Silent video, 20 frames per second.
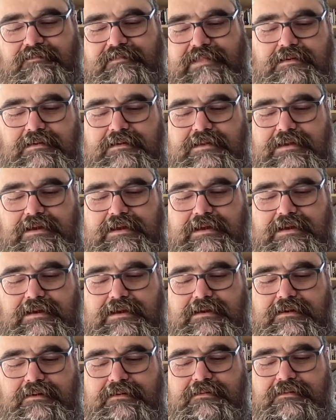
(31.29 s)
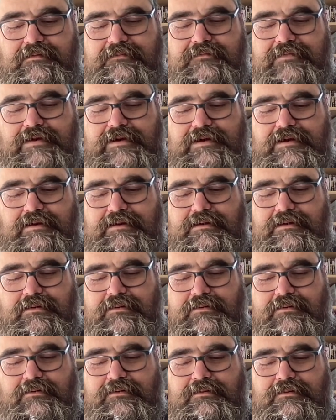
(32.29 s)
In the year of our
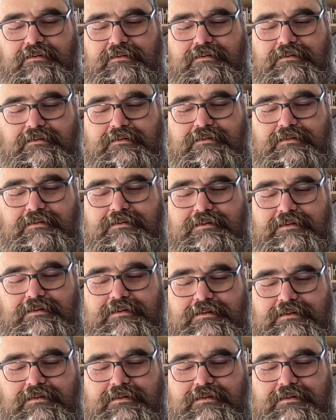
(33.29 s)
Lord,